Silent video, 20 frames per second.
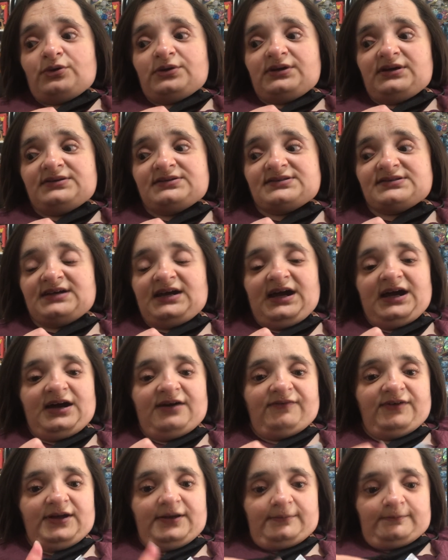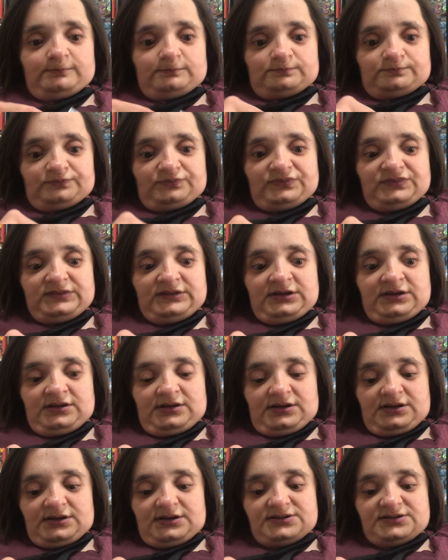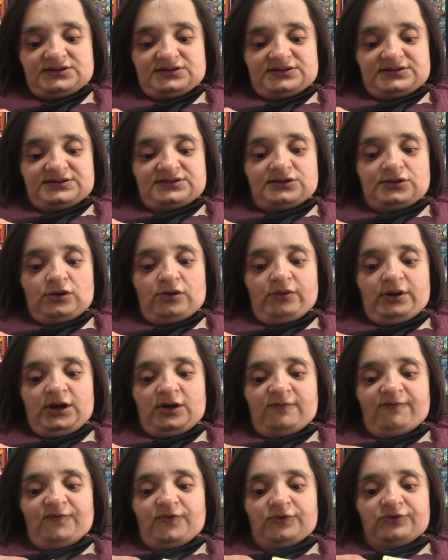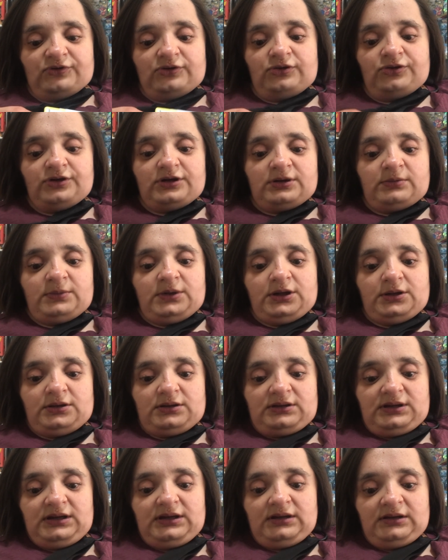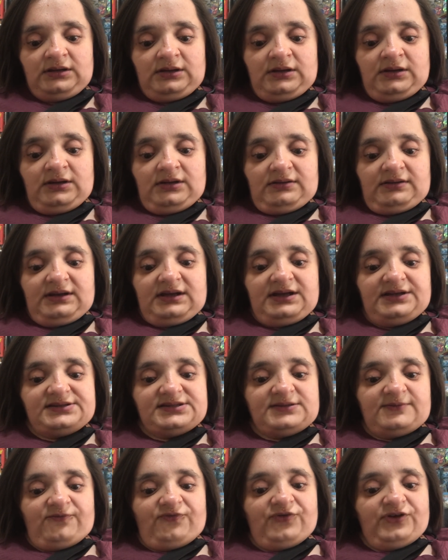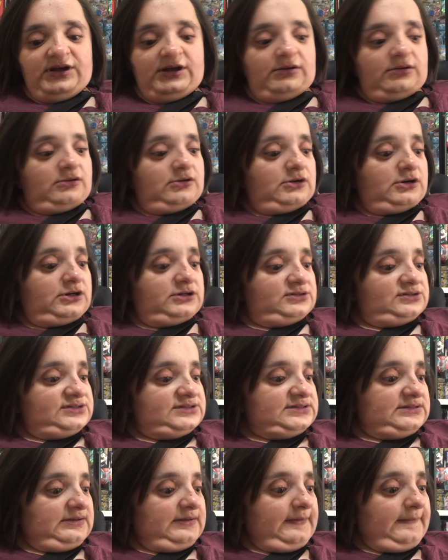needs to have it because it's so helpful to the community to get some free cards